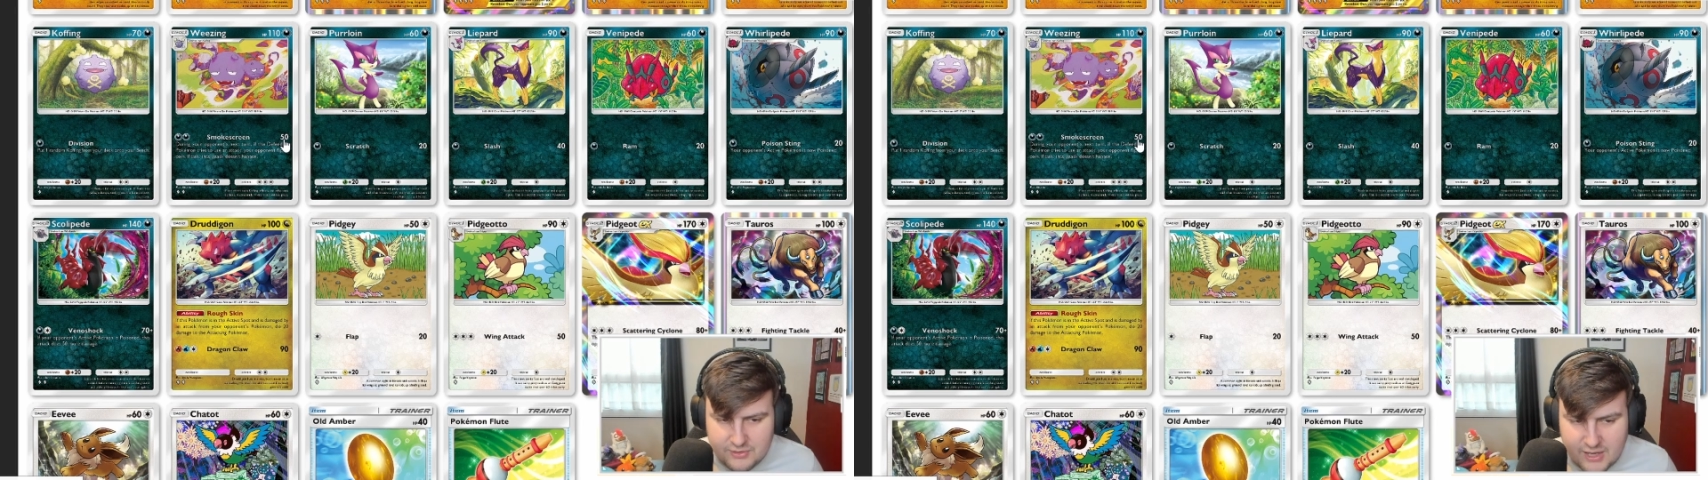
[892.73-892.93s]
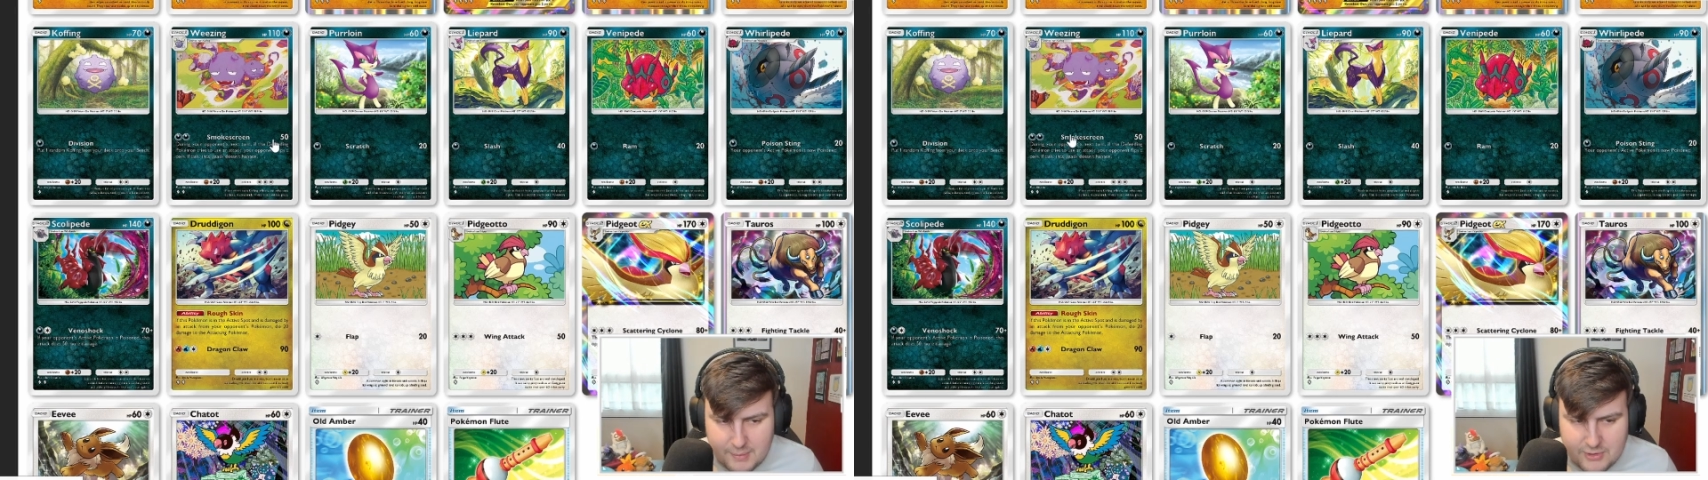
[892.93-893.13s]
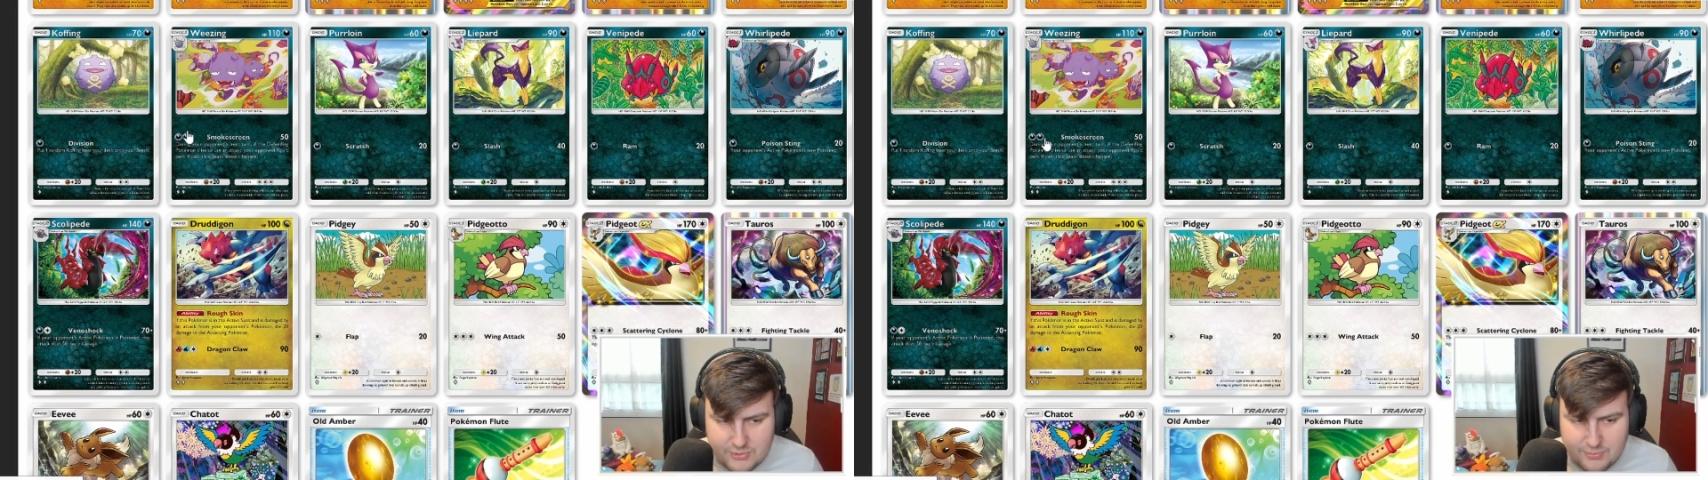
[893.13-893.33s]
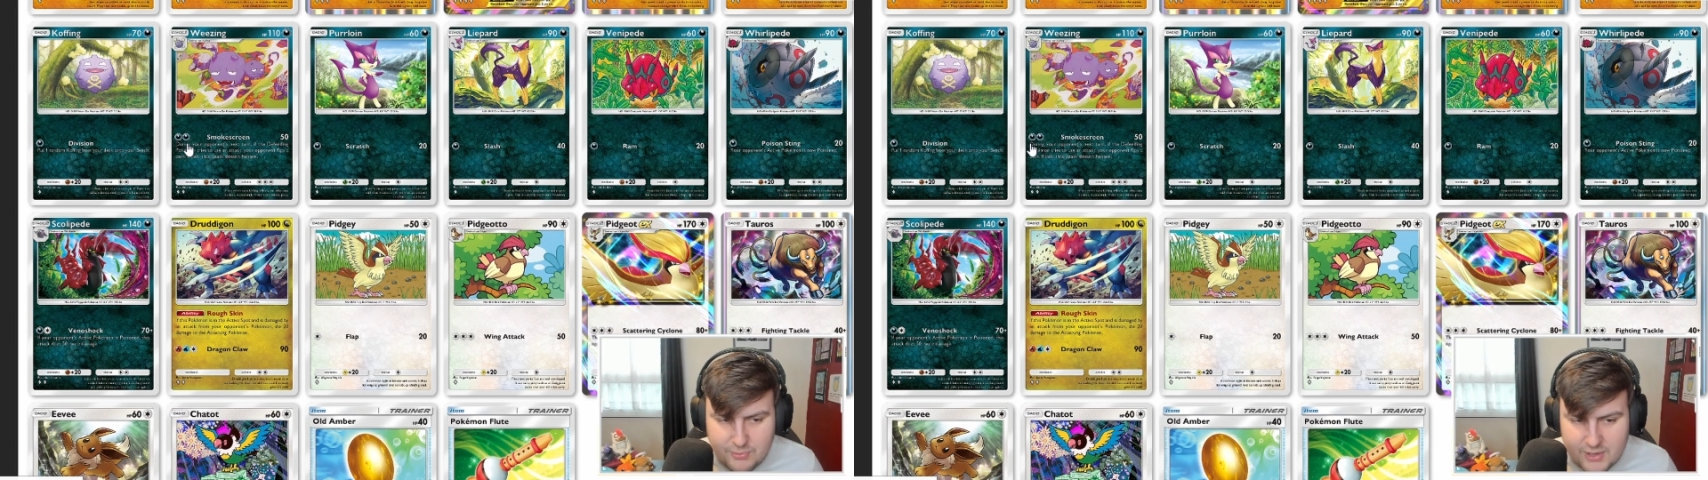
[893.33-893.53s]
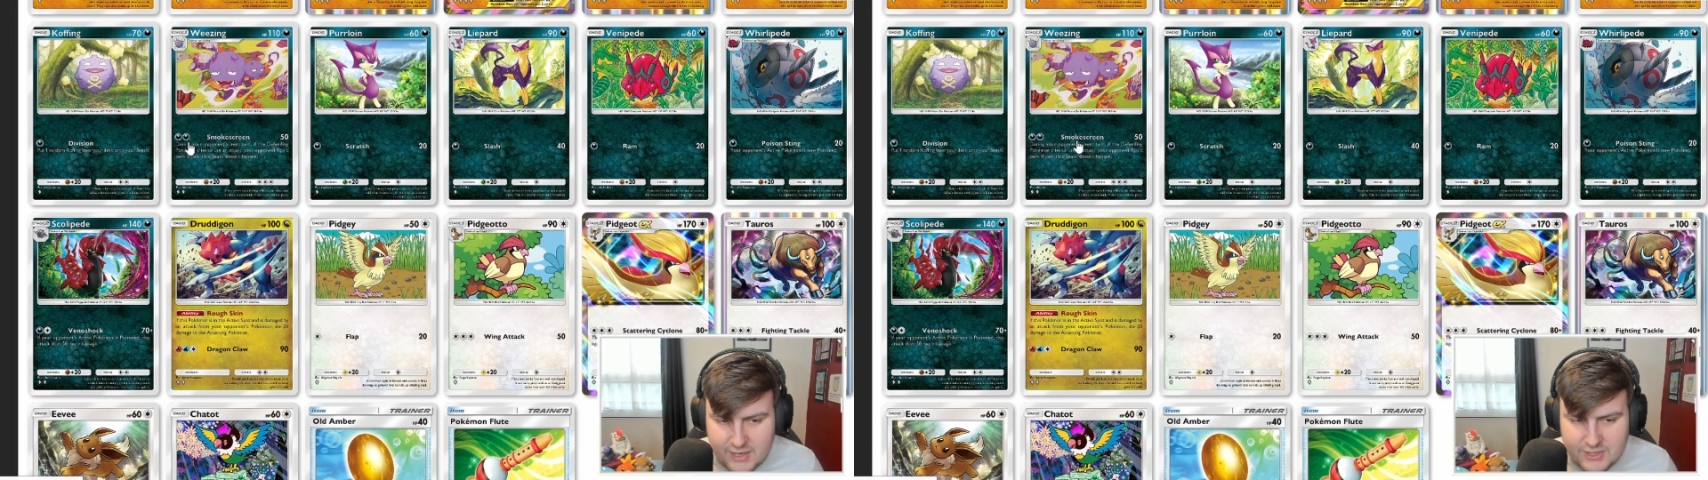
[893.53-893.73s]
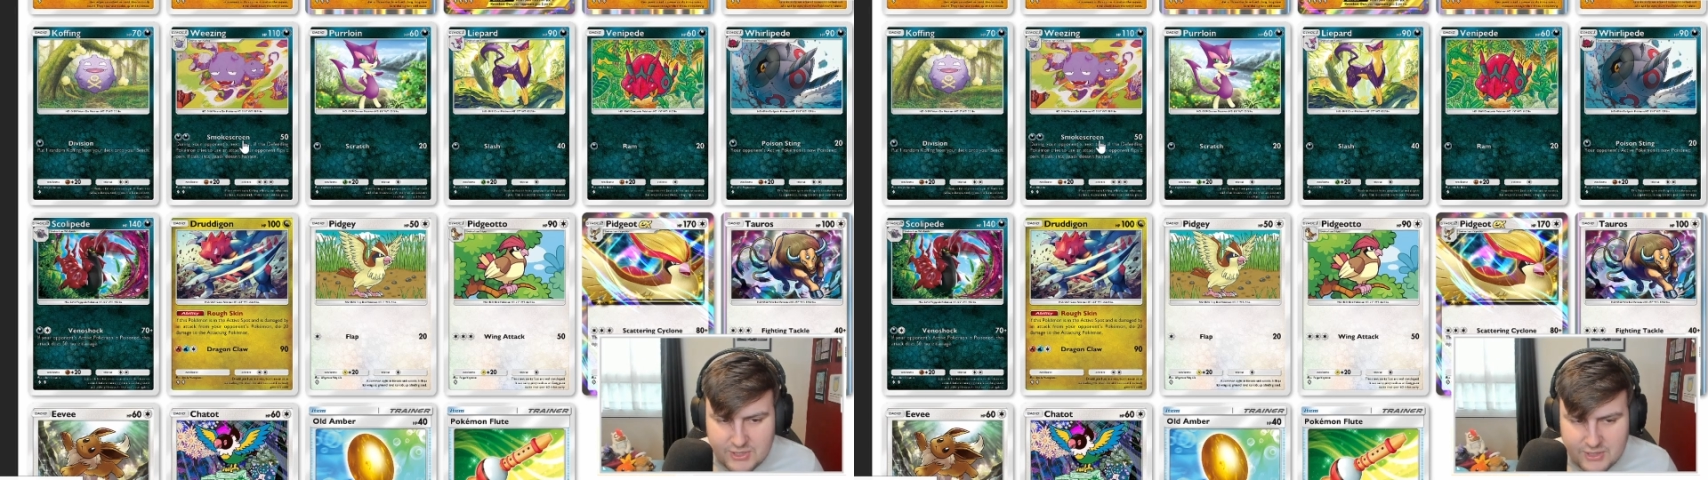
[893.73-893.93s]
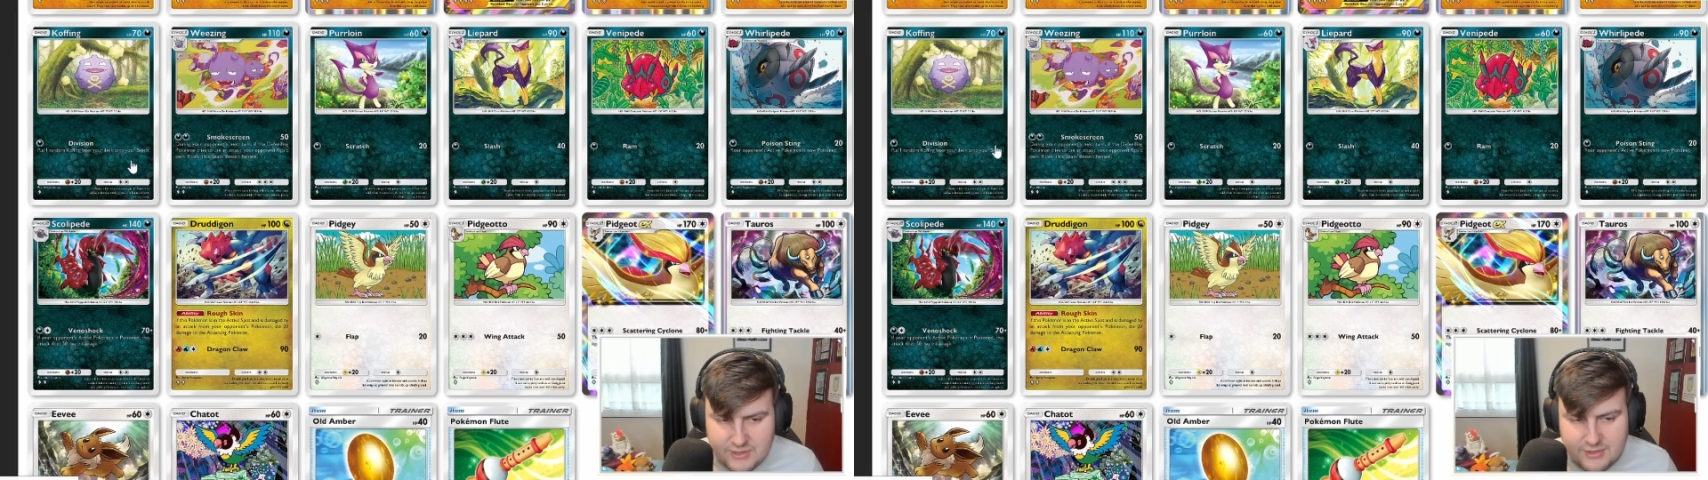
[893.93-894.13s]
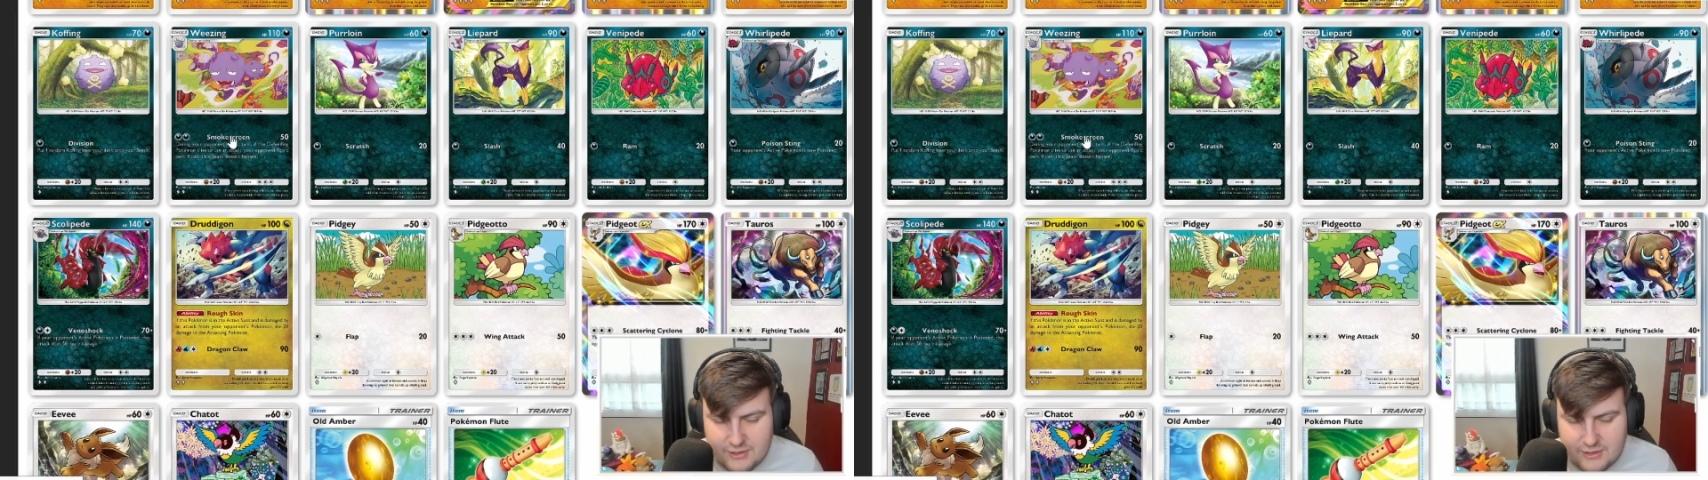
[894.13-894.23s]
damage with 1 energy.